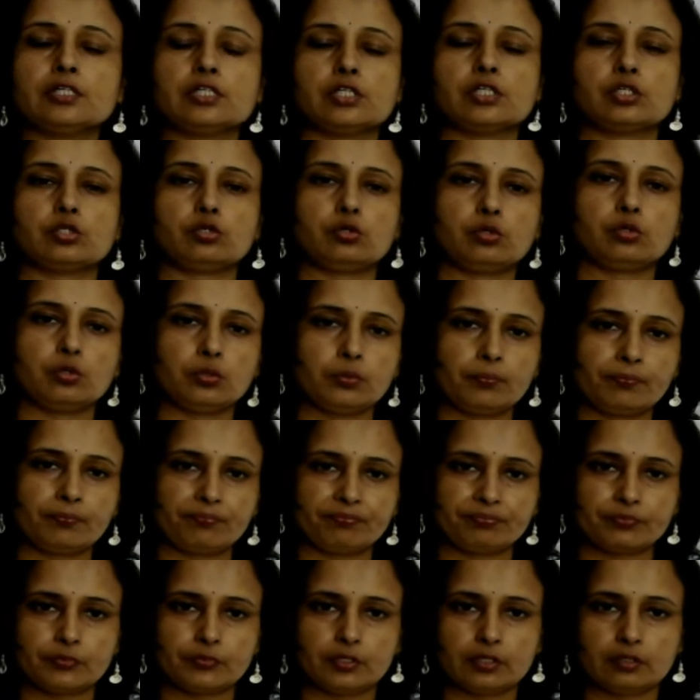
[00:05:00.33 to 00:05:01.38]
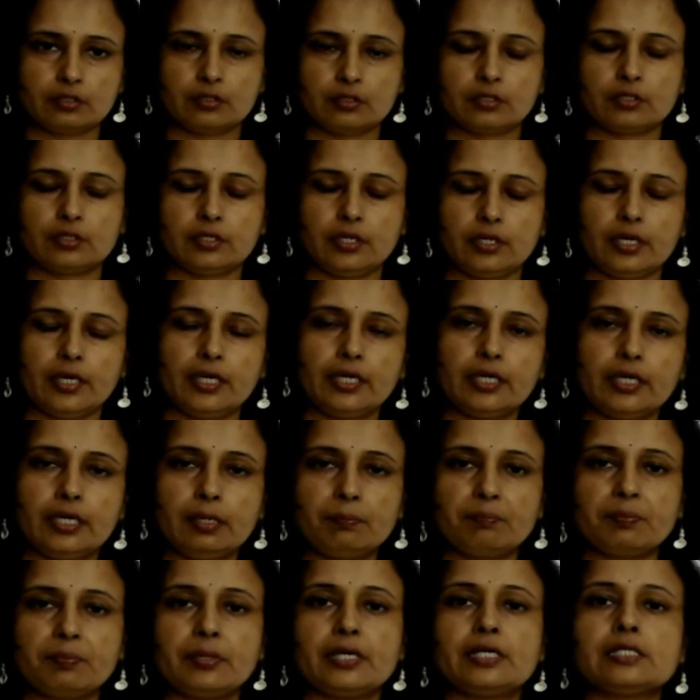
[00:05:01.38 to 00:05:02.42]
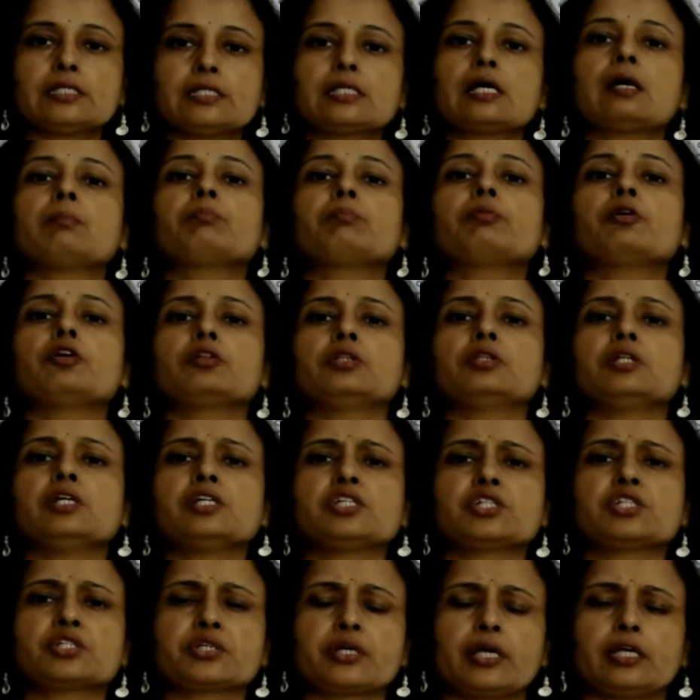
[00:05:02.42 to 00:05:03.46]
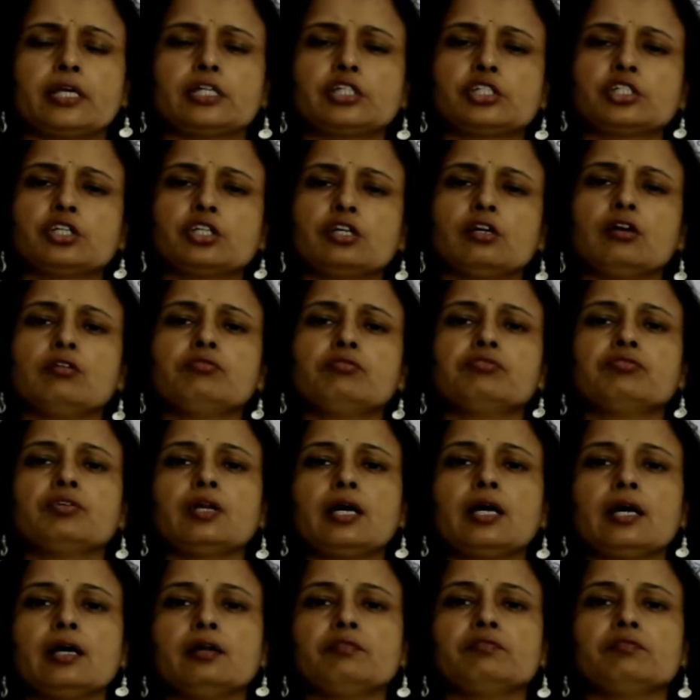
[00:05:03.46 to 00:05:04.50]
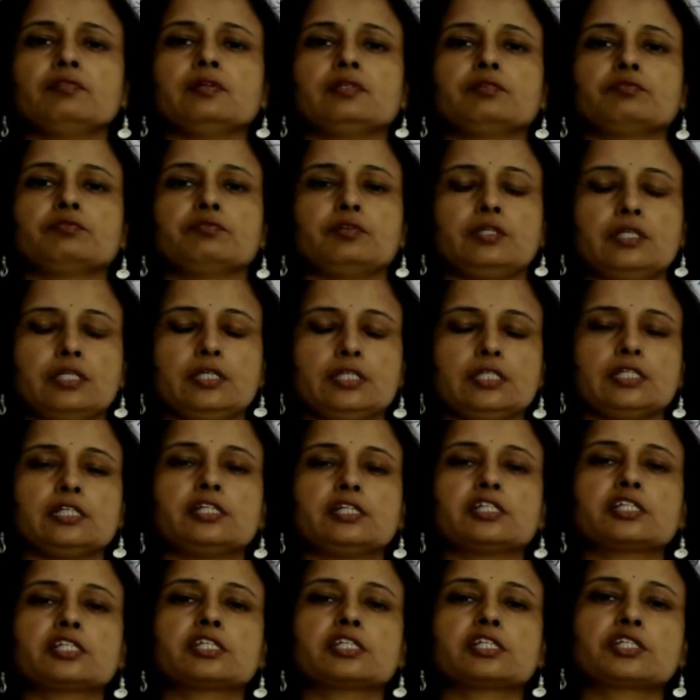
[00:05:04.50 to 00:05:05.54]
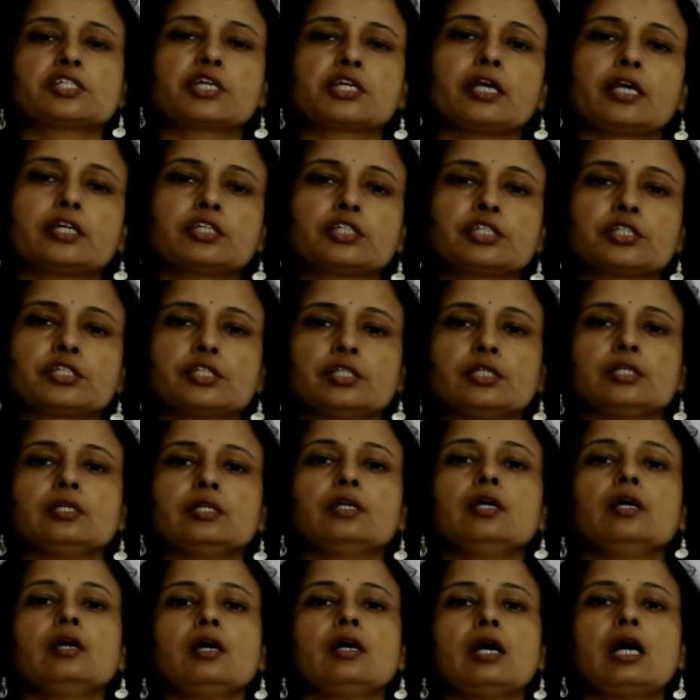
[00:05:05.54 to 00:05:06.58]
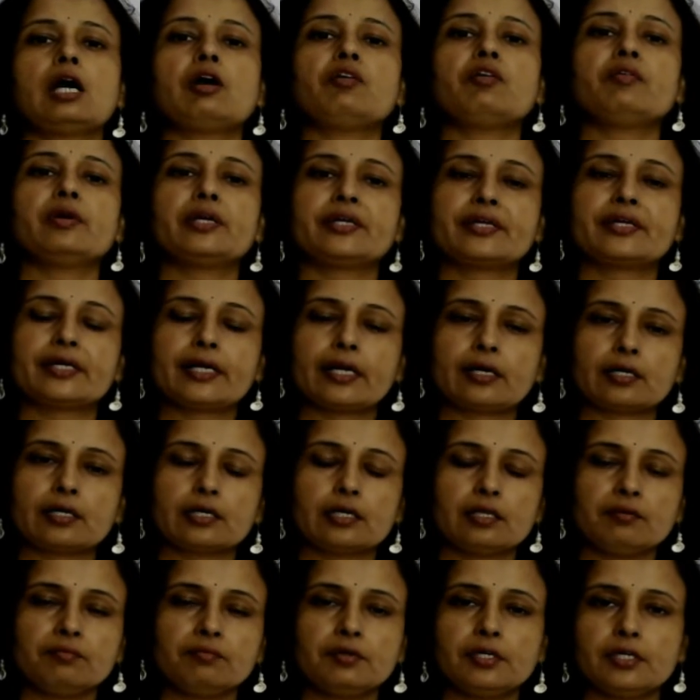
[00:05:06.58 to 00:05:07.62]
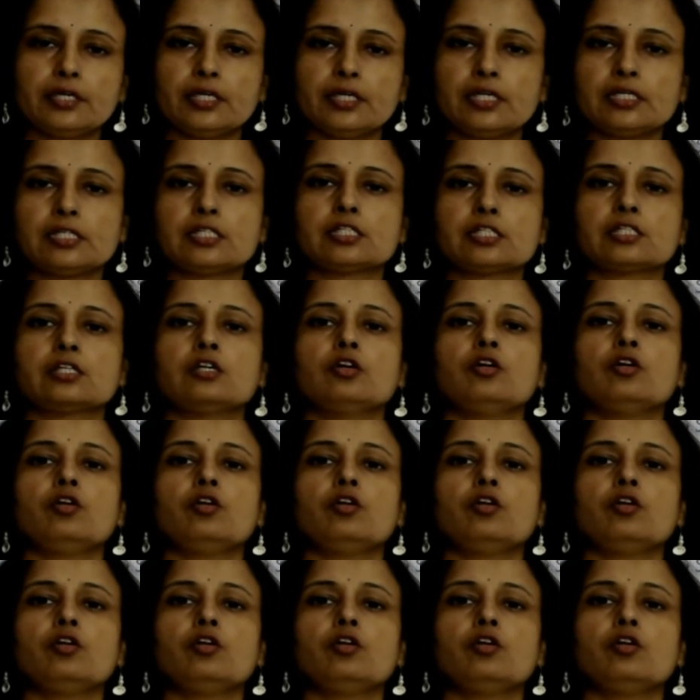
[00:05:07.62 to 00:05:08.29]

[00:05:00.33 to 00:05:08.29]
So it depends upon the structure of flower, what is its structure, how attractive it is.